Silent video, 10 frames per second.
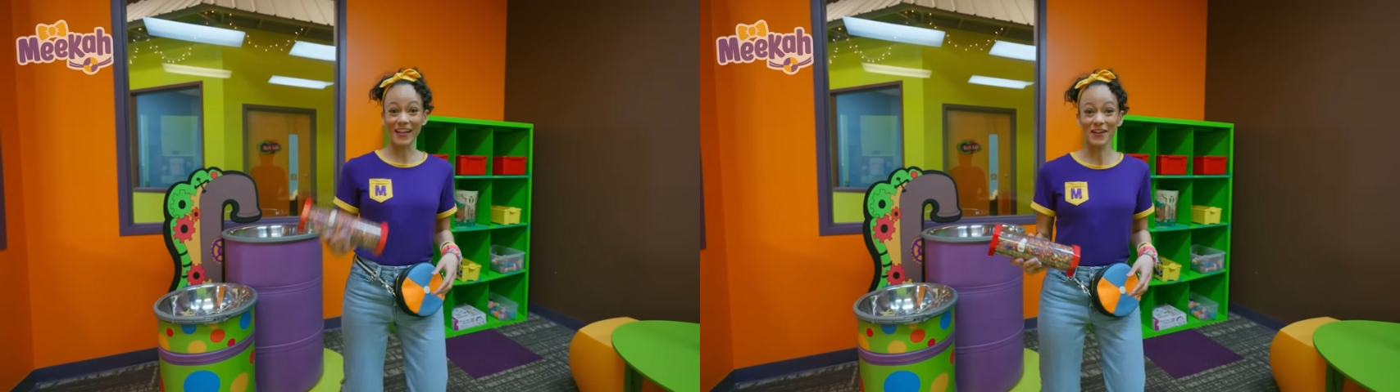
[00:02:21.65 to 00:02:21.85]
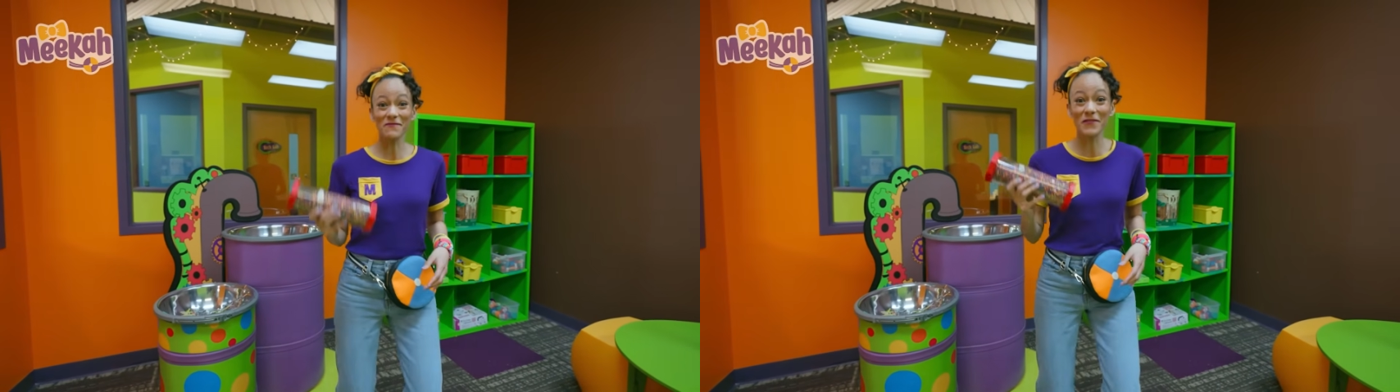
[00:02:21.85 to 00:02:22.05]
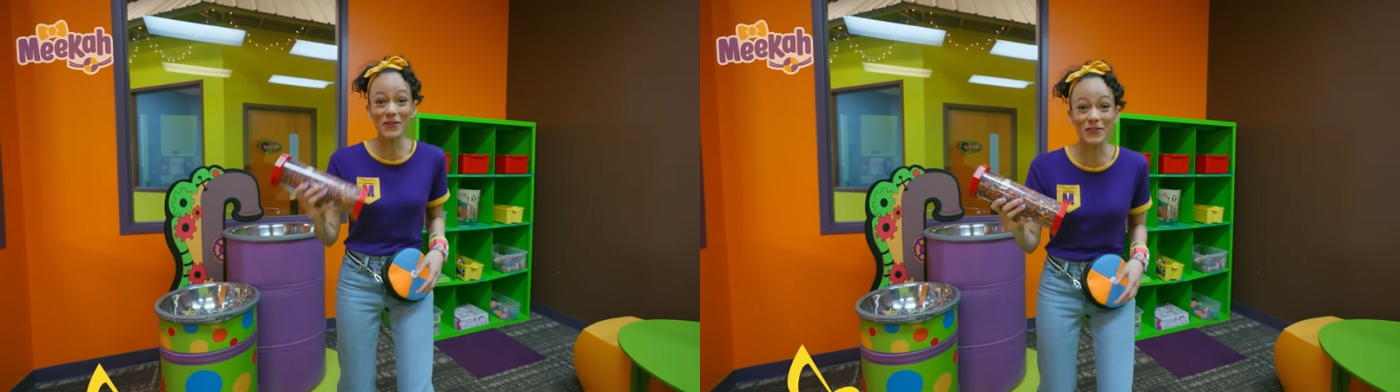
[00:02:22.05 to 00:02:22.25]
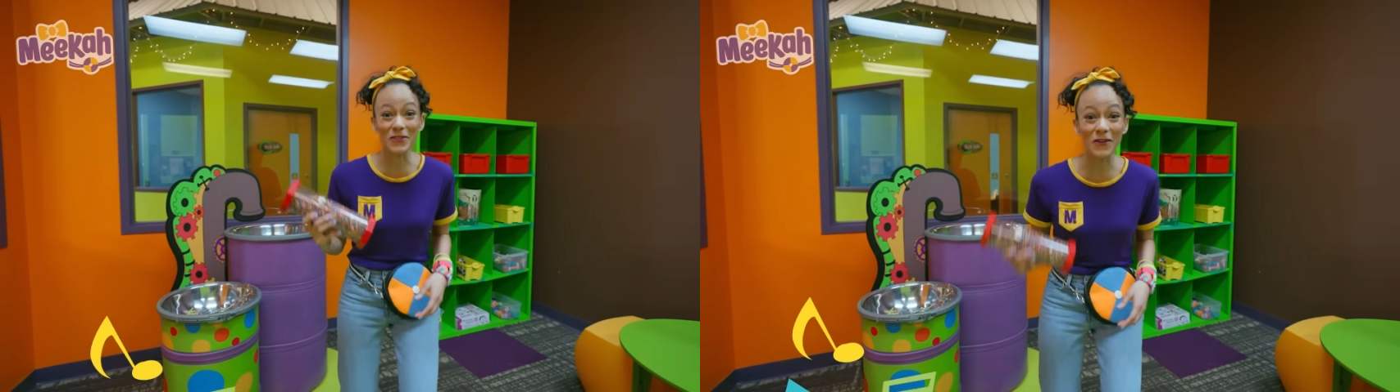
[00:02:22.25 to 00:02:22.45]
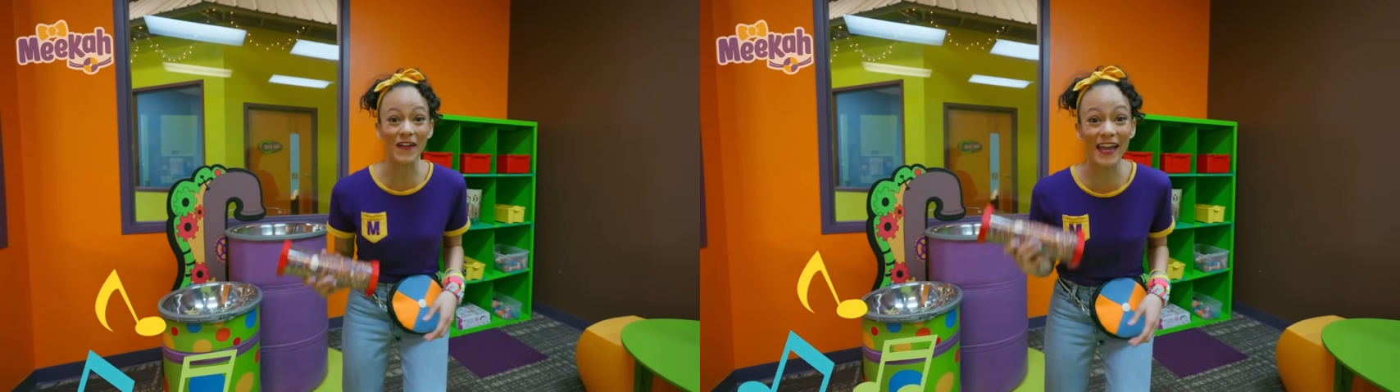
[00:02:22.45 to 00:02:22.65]
like a
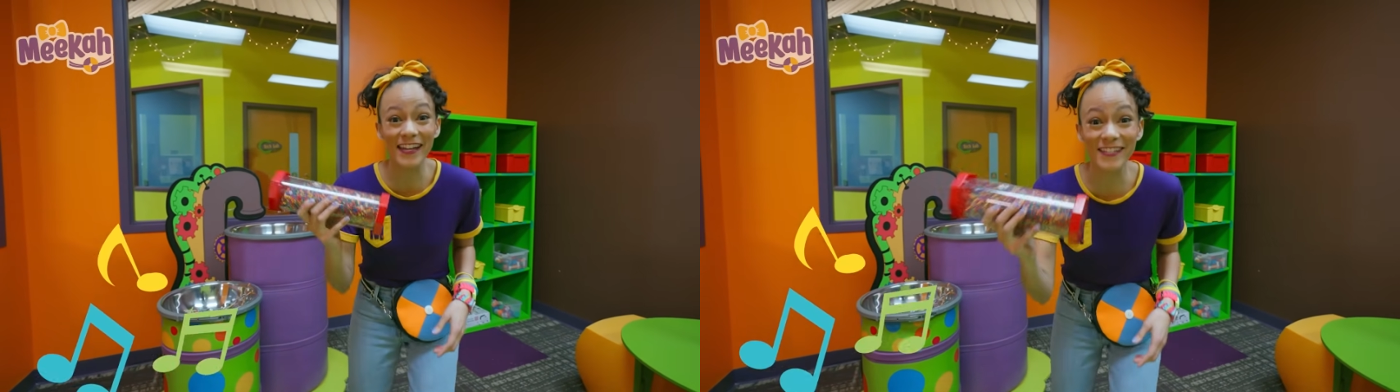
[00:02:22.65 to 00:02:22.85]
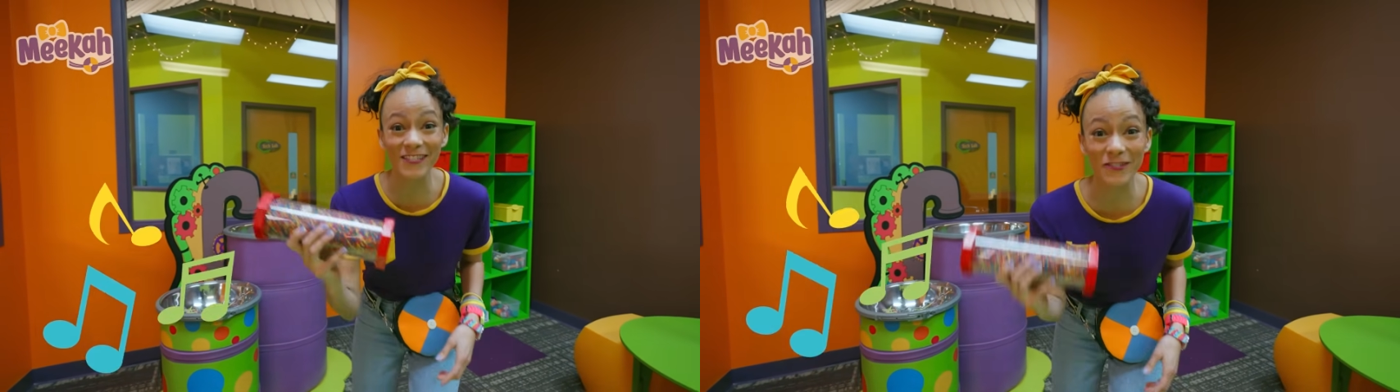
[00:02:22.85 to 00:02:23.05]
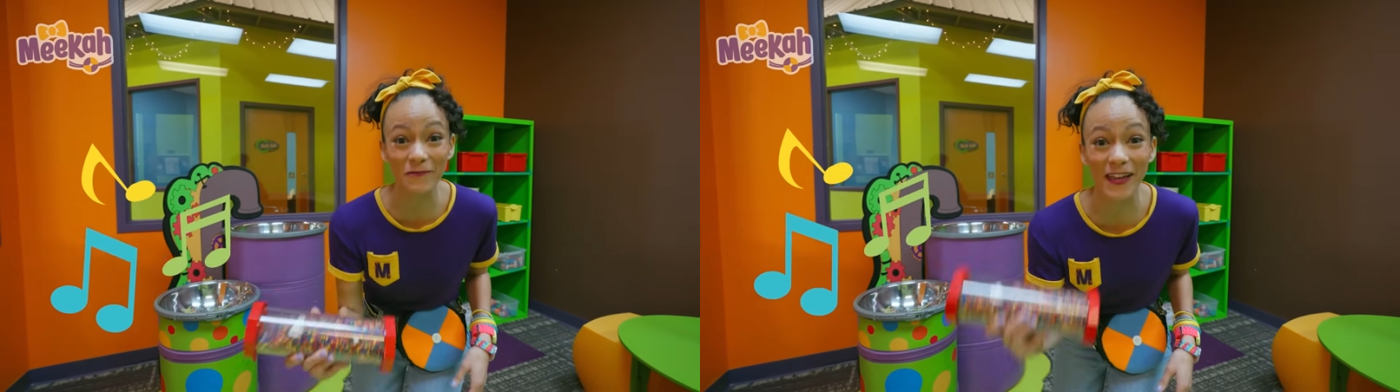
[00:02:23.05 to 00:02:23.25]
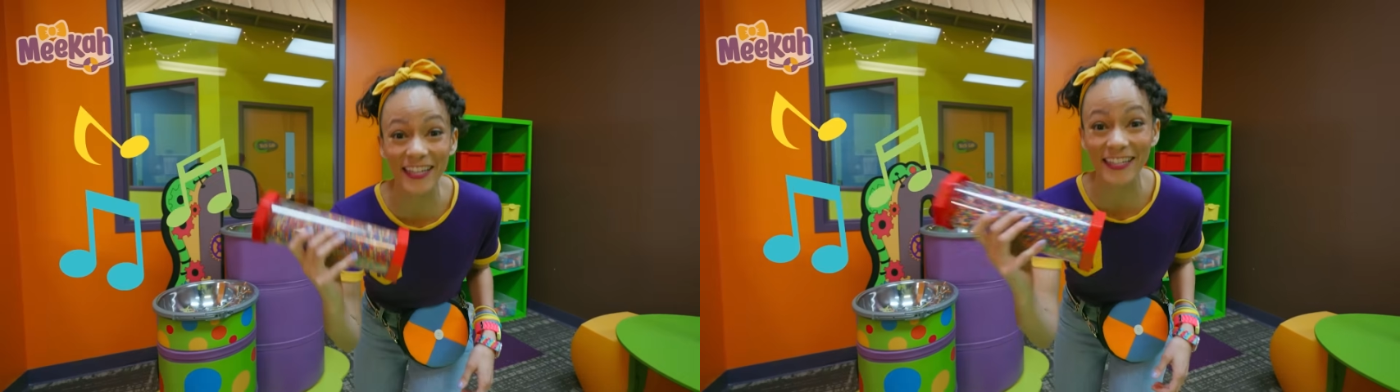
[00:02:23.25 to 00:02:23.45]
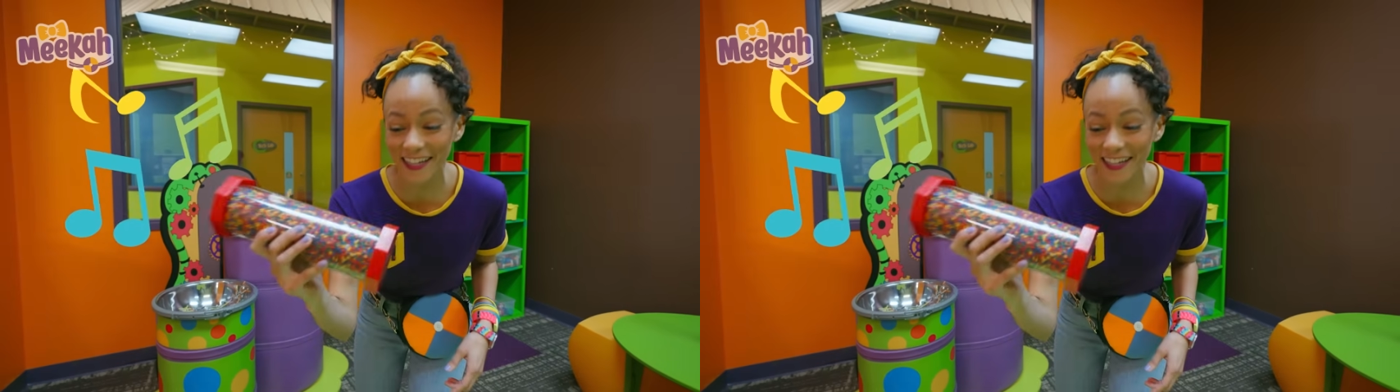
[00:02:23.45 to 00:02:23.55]
musical instrument.